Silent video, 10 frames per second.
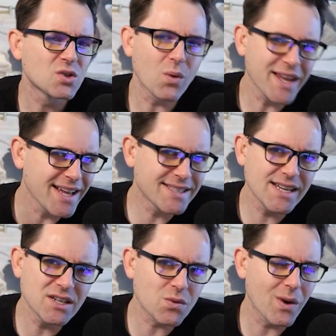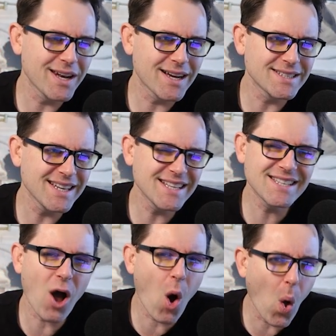2018 and 2019,
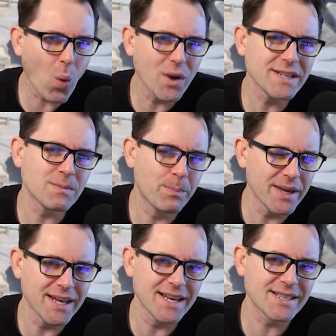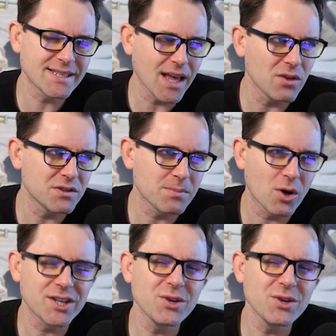it's always been a seller's market.